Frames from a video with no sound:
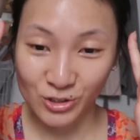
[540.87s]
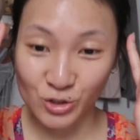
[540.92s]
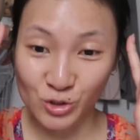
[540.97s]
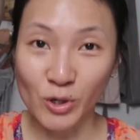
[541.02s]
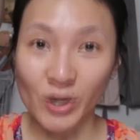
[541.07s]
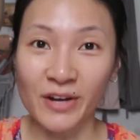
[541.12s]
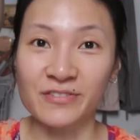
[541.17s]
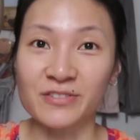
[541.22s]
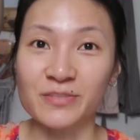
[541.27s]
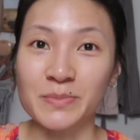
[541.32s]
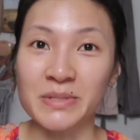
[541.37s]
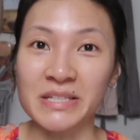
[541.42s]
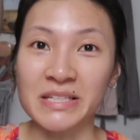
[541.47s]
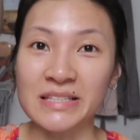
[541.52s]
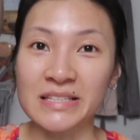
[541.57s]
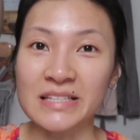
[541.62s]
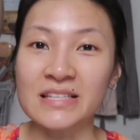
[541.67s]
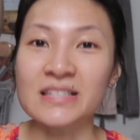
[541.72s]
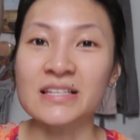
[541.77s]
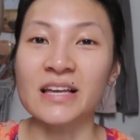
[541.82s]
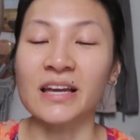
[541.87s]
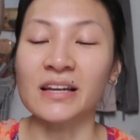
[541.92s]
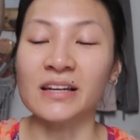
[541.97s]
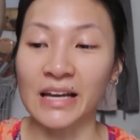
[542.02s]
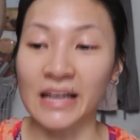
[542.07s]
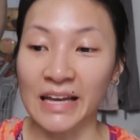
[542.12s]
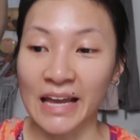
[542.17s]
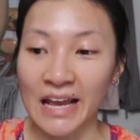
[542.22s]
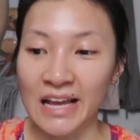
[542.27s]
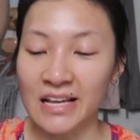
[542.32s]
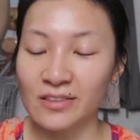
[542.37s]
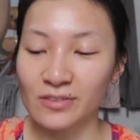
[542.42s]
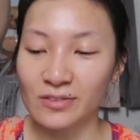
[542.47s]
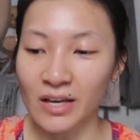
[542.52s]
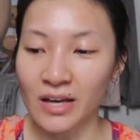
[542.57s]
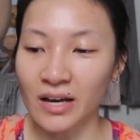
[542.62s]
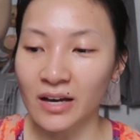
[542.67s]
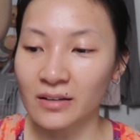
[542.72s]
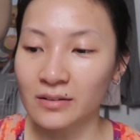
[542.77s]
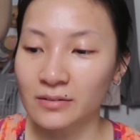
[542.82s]
drives me insane. I hate
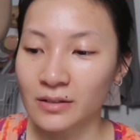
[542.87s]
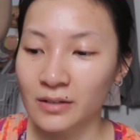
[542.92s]
that.